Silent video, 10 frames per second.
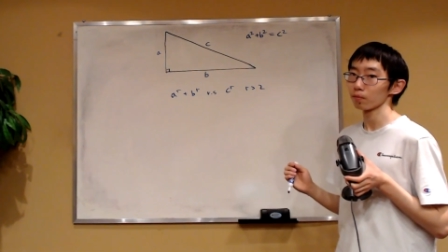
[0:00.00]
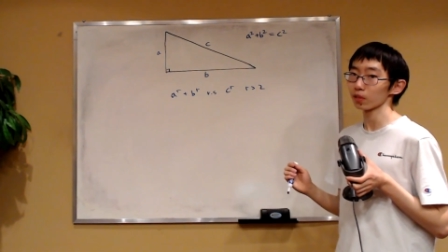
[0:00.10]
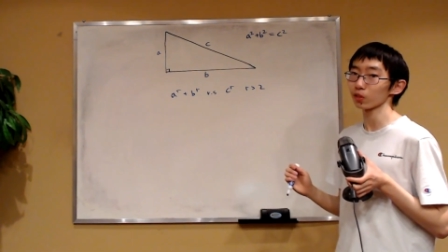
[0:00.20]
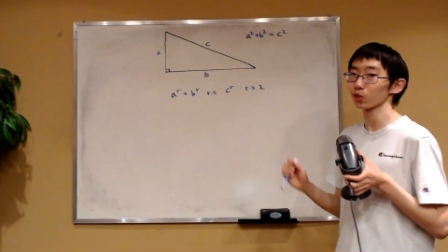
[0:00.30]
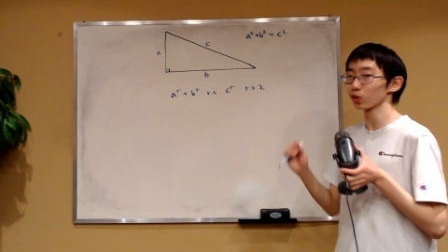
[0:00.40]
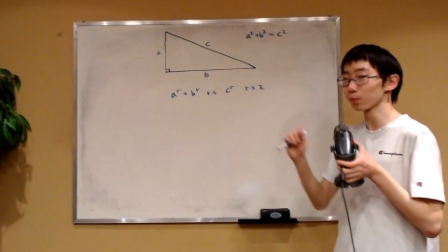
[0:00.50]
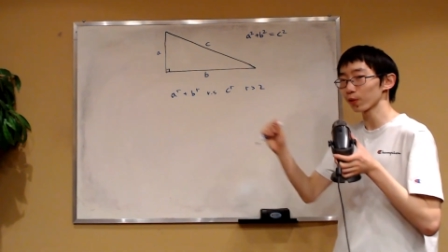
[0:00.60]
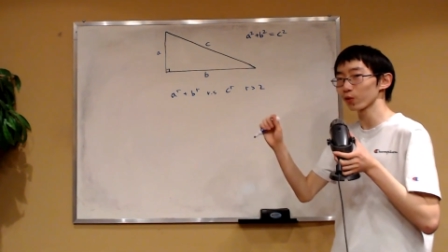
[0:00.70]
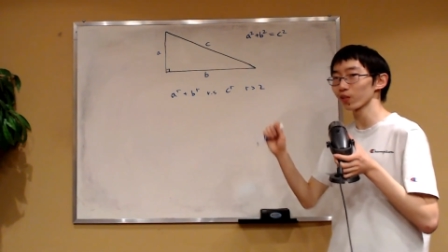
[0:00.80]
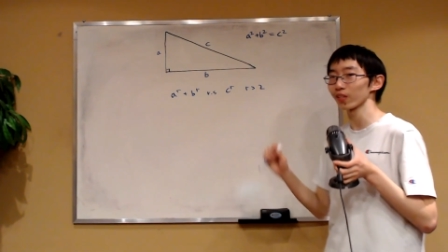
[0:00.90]
That's a
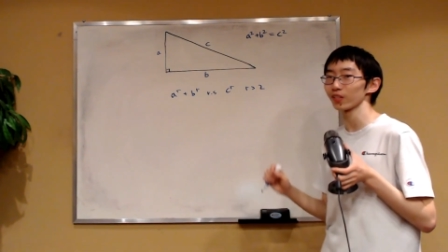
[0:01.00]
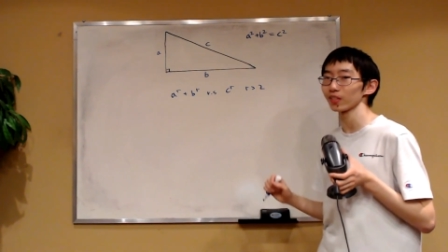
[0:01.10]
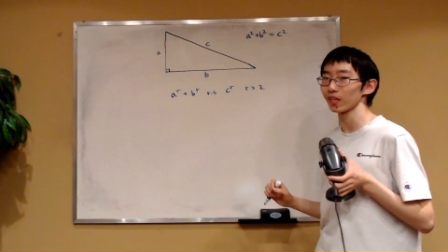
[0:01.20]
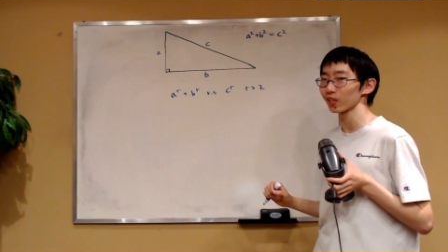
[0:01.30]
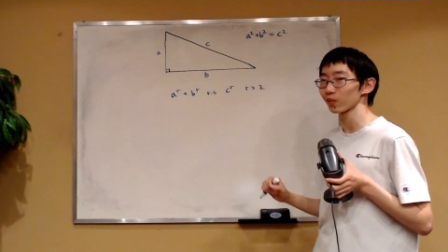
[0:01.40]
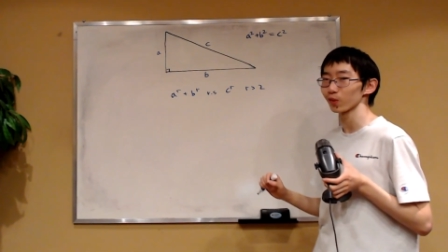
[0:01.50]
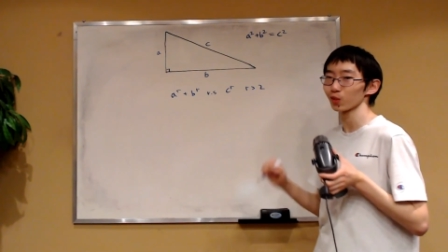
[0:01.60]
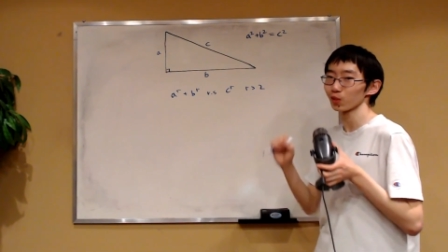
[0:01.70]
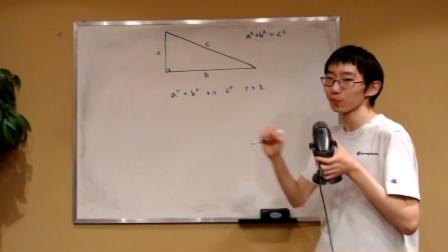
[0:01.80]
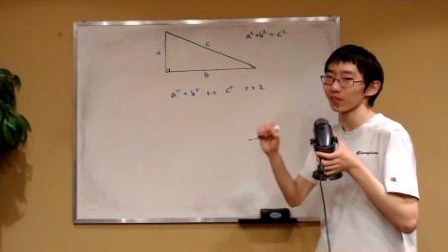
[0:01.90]
super cool idea. I thought it
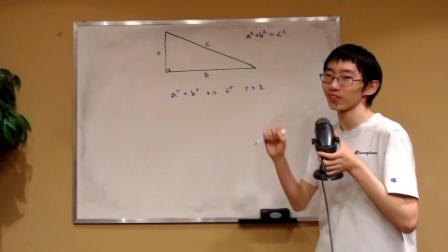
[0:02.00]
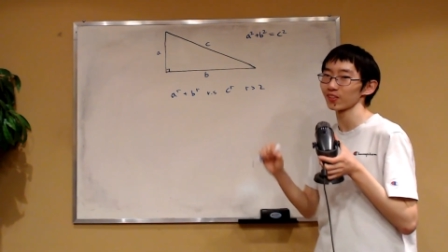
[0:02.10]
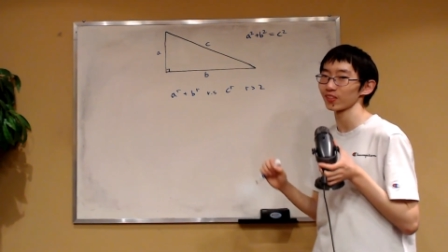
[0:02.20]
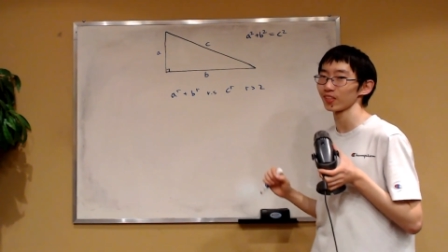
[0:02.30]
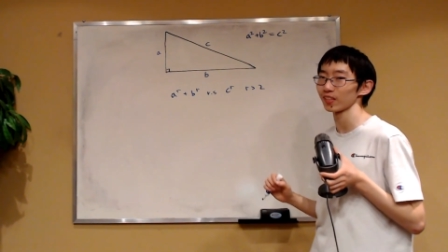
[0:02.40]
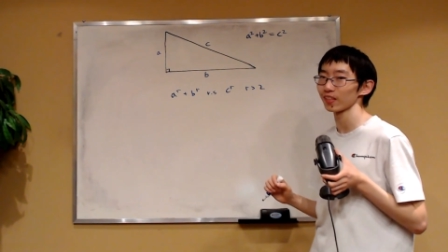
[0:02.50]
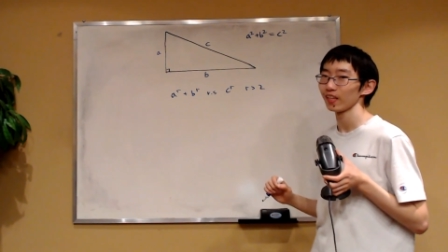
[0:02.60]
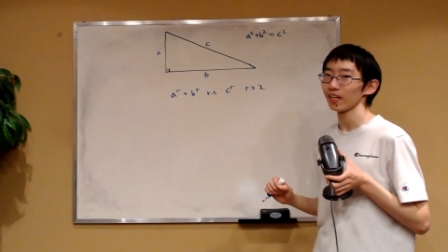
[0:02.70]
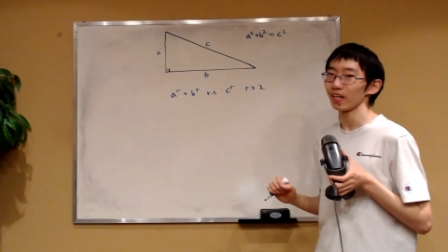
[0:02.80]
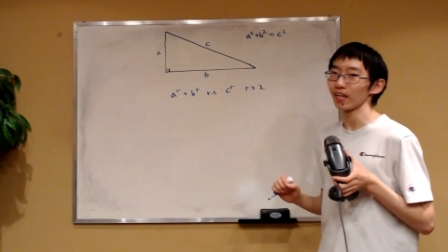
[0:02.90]
was super interesting.
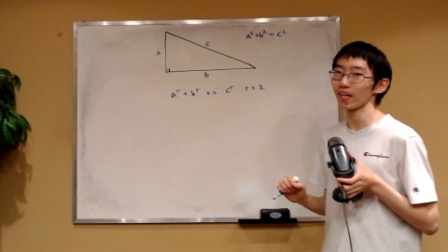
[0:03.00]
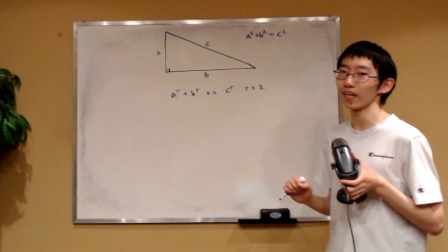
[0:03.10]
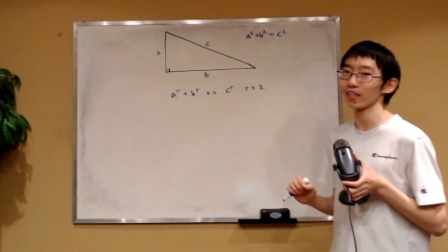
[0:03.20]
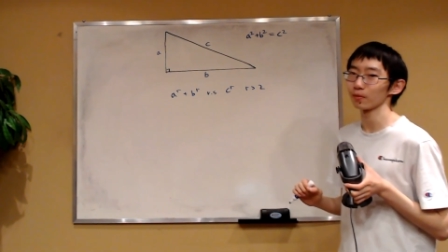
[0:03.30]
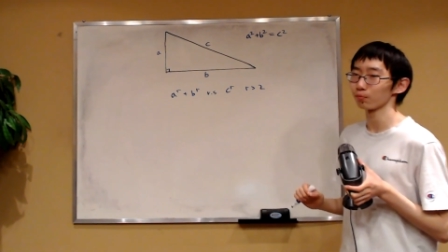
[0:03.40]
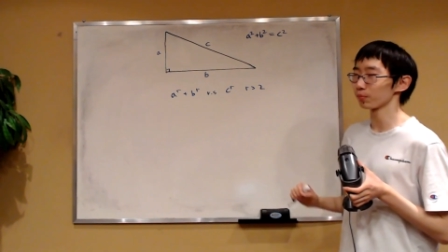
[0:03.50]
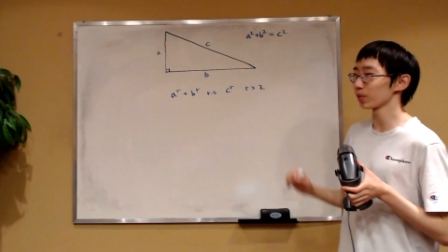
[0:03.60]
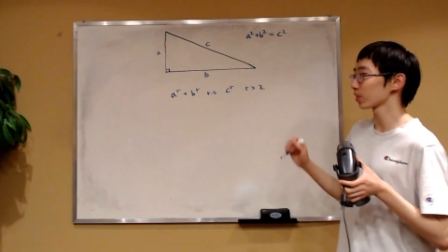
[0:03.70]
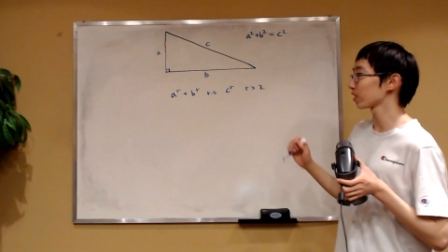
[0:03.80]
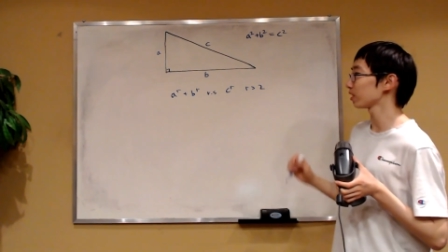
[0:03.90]
And
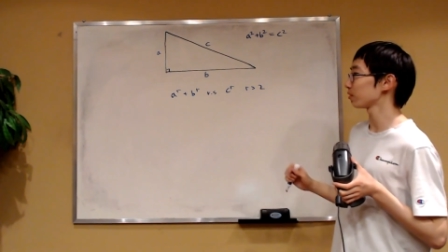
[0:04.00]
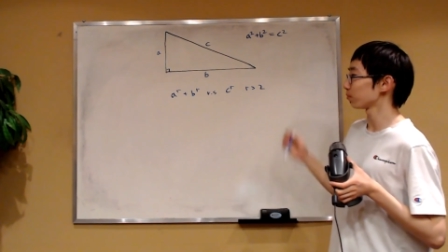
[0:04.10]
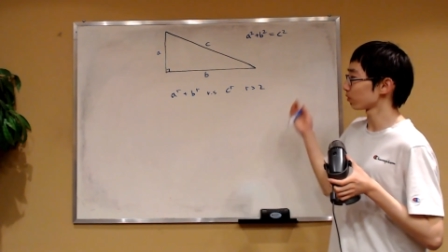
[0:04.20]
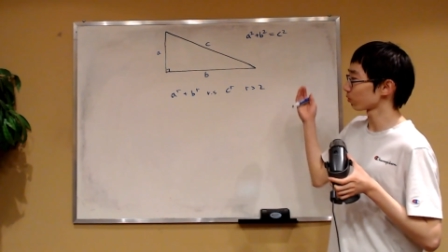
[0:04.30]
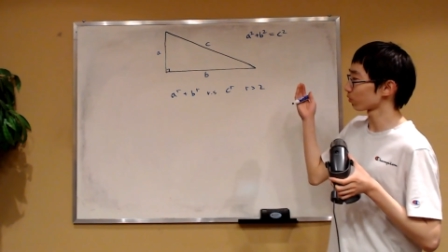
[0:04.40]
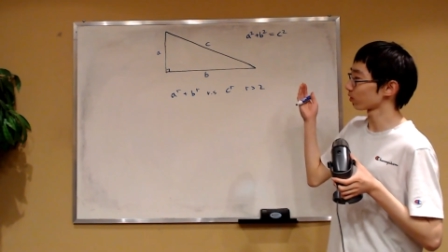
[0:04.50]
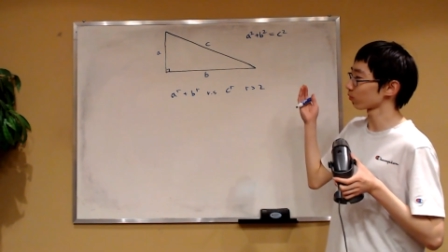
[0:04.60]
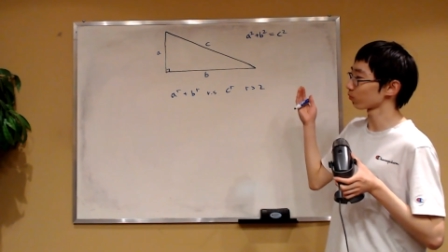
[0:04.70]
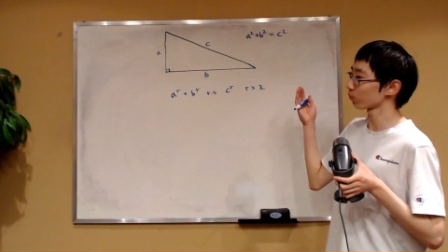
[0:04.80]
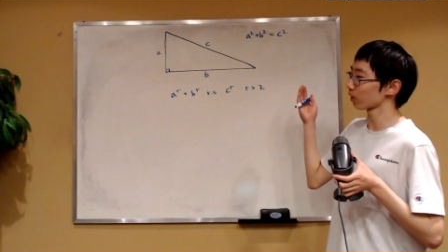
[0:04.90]
basically,
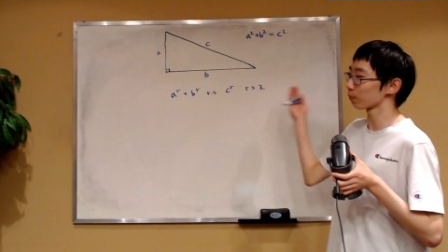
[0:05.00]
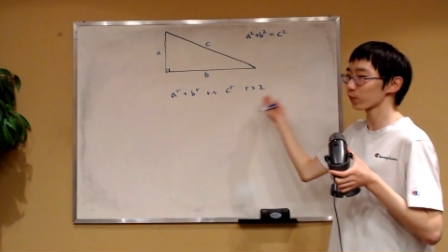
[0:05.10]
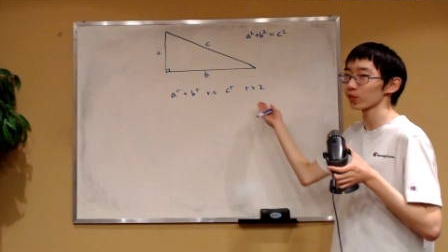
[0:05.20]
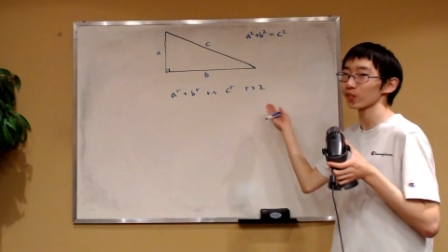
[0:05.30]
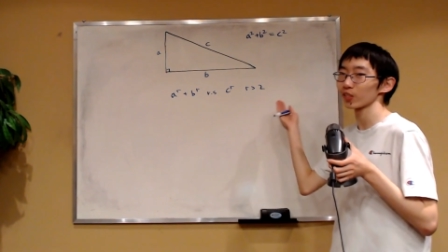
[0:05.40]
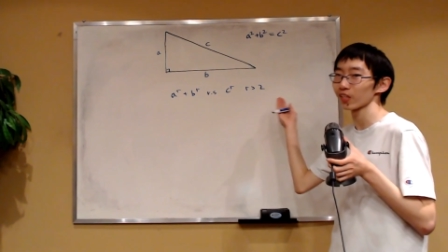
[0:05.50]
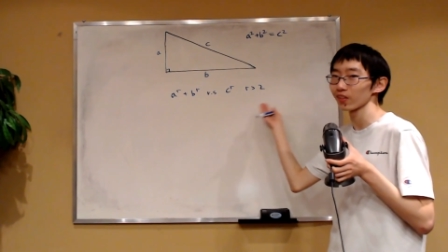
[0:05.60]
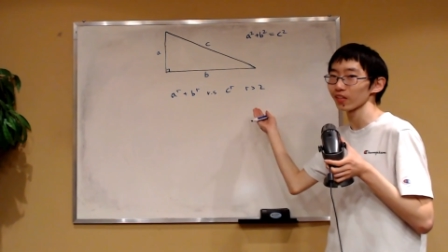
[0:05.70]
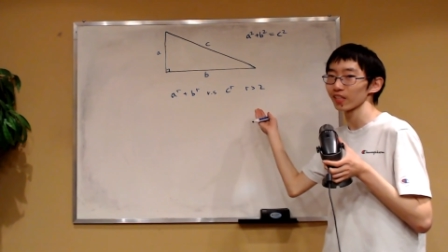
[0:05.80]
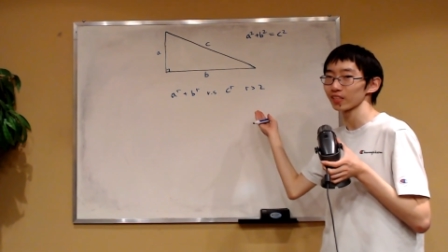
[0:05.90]
I'm going to
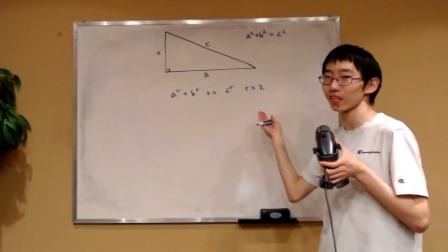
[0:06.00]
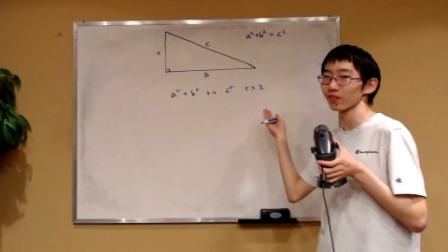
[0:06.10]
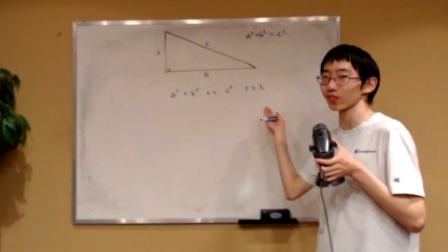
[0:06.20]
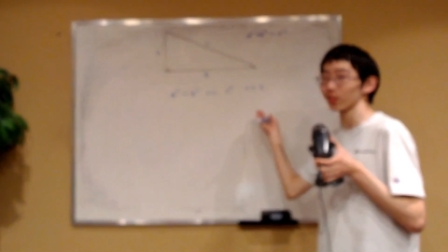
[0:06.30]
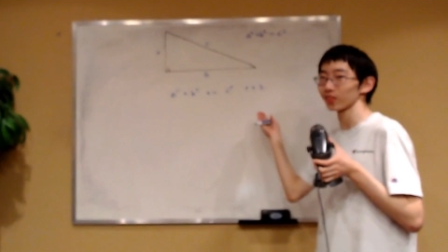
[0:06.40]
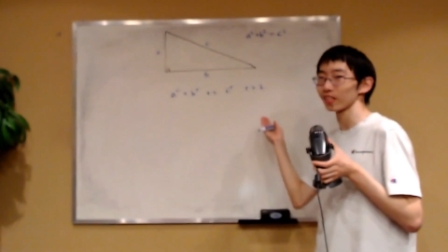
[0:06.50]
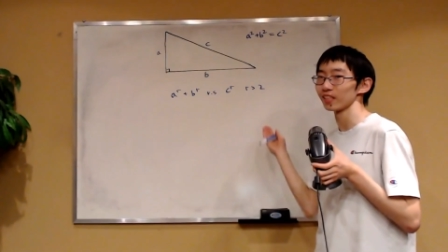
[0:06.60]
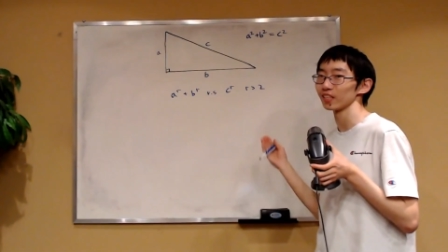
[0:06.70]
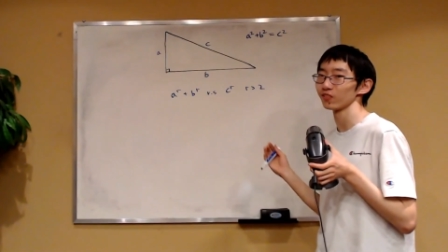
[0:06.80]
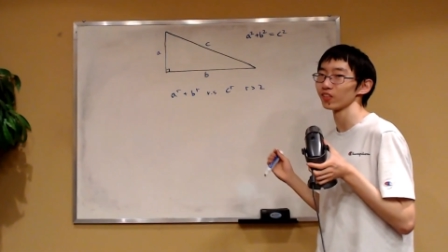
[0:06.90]
generalize that result in
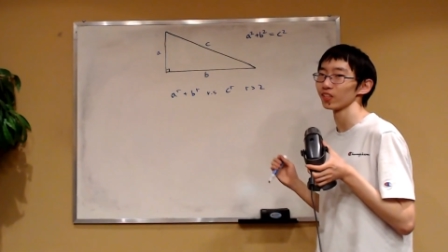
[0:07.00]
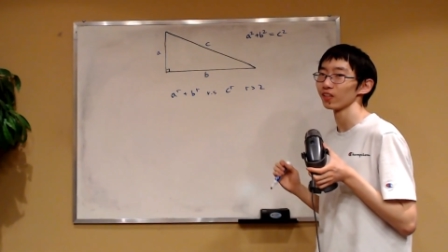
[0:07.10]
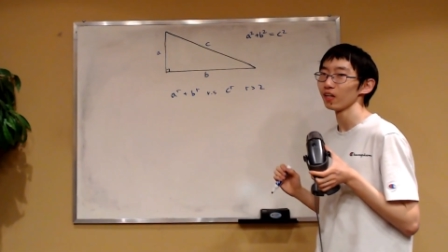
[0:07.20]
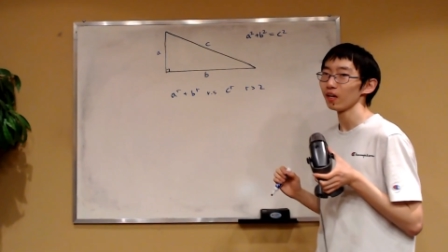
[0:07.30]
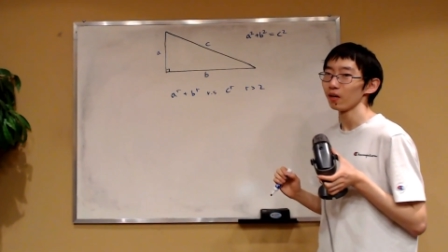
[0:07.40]
this video.